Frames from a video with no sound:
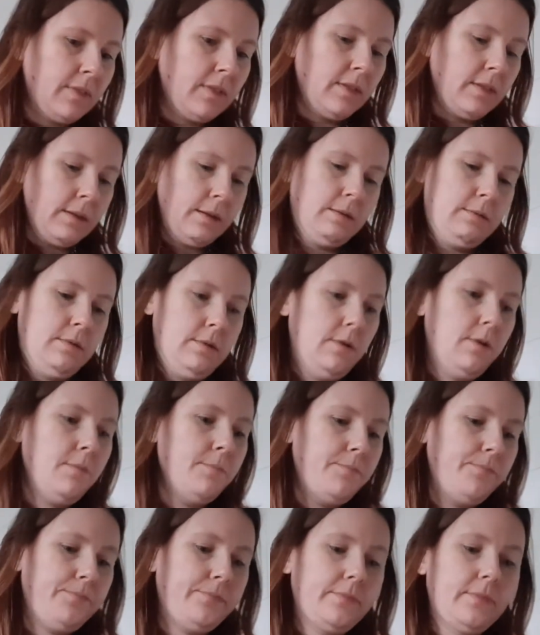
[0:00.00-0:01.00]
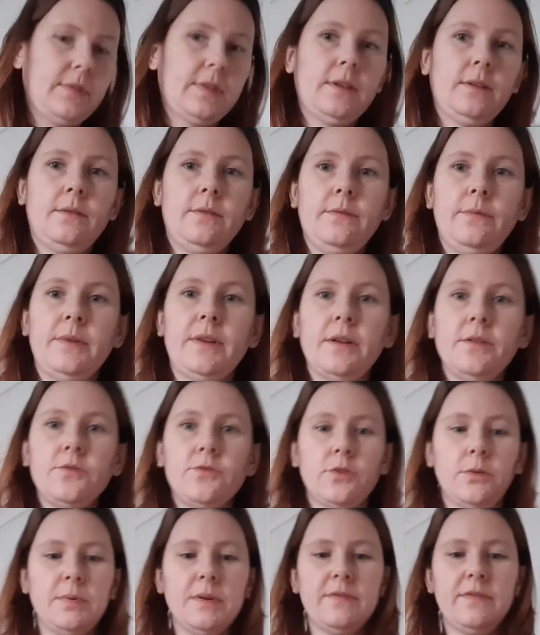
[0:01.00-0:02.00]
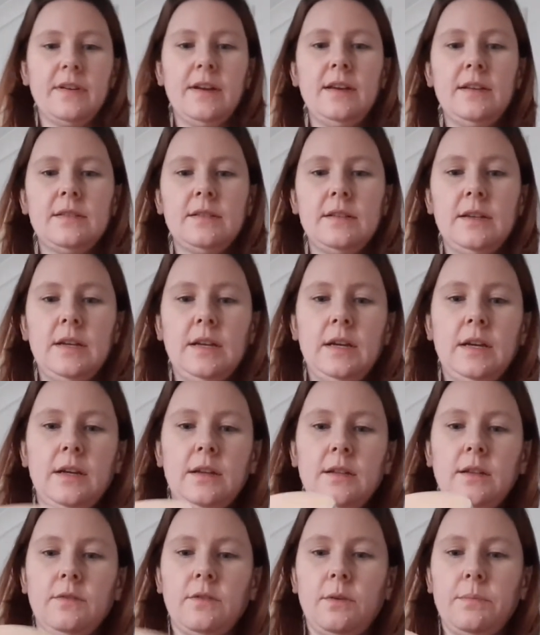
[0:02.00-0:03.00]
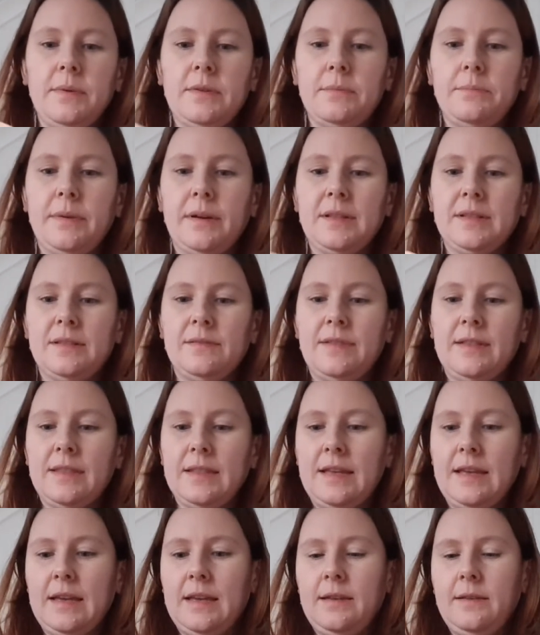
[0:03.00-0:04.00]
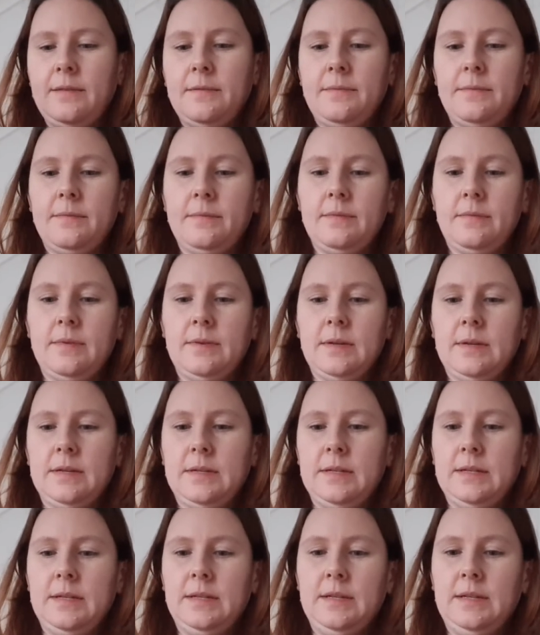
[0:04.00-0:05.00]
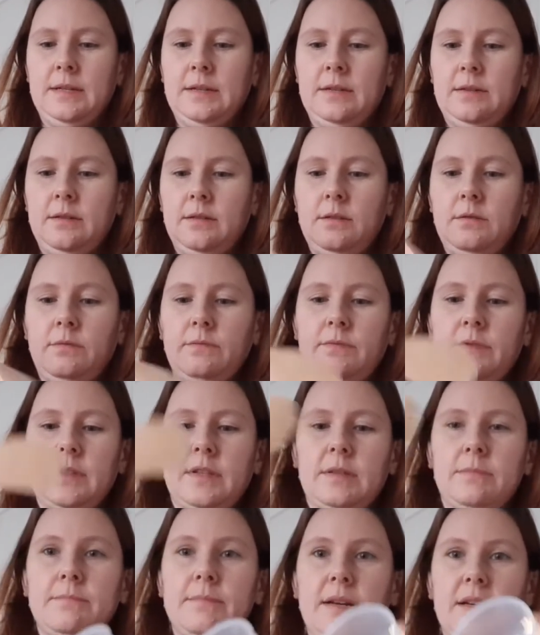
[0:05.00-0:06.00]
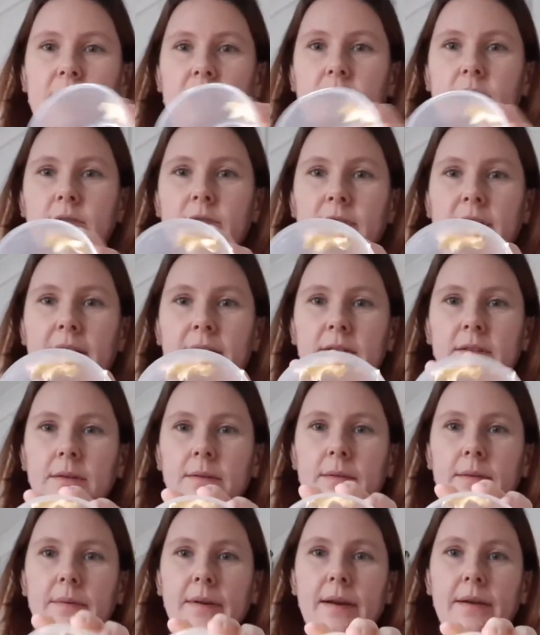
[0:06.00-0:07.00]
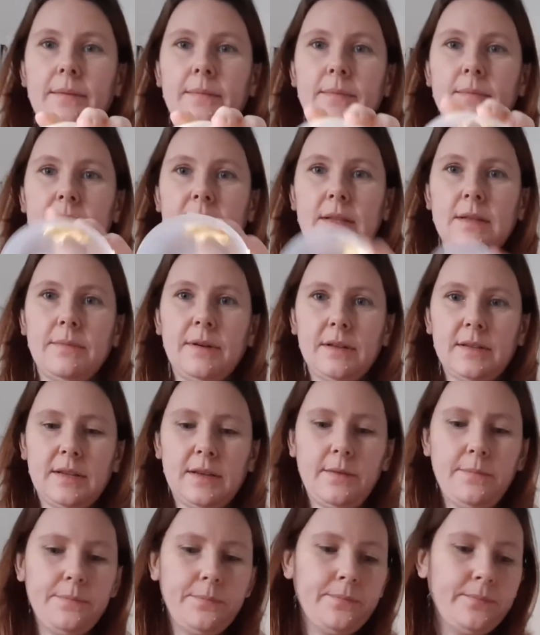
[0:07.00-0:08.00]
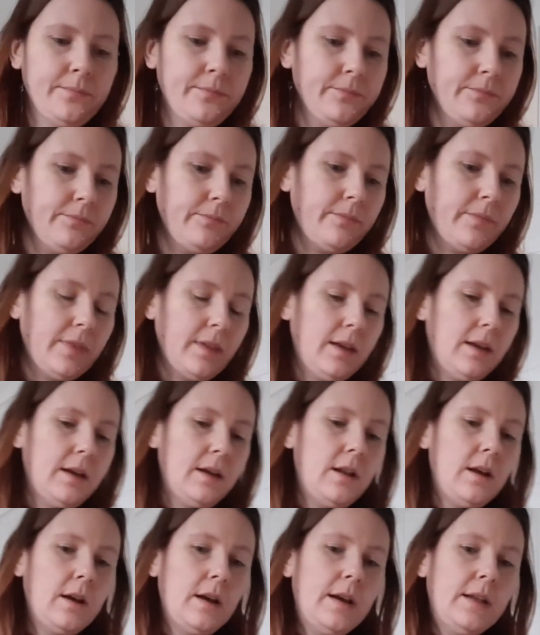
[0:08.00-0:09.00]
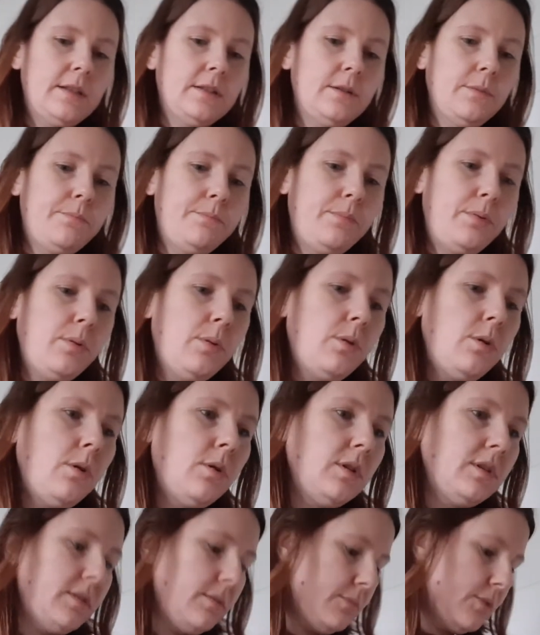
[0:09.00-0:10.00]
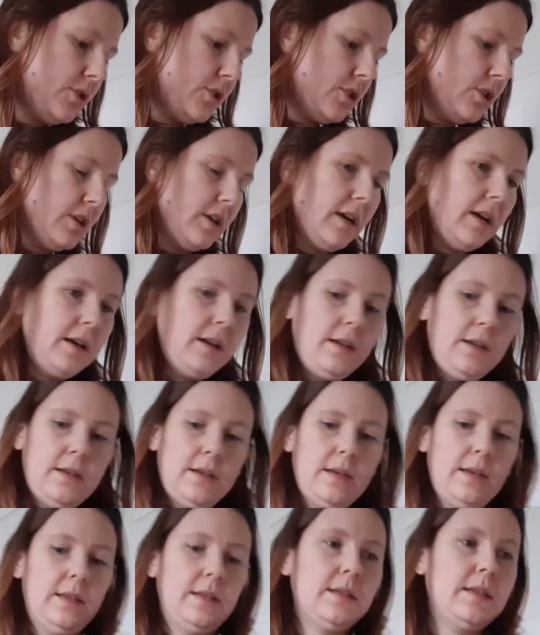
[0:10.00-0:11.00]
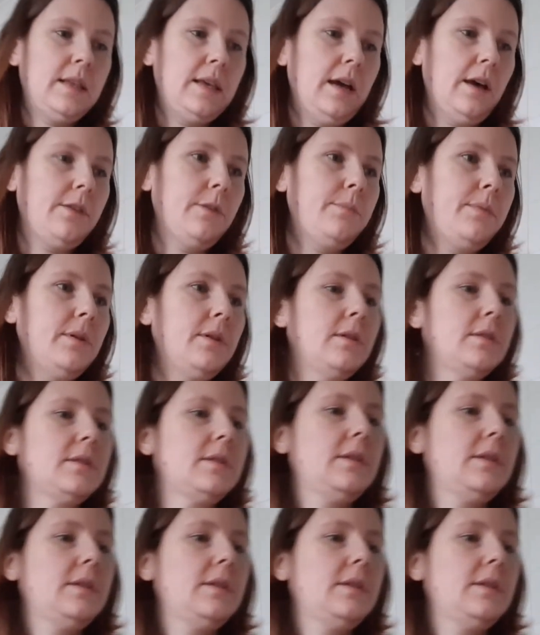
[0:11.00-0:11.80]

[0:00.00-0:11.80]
Oh, don't drop it first. I've got a bit of butter in there. Oh, smashed it all around. Here we go, into the butter. And I'm going to pour some sugar into the other pot.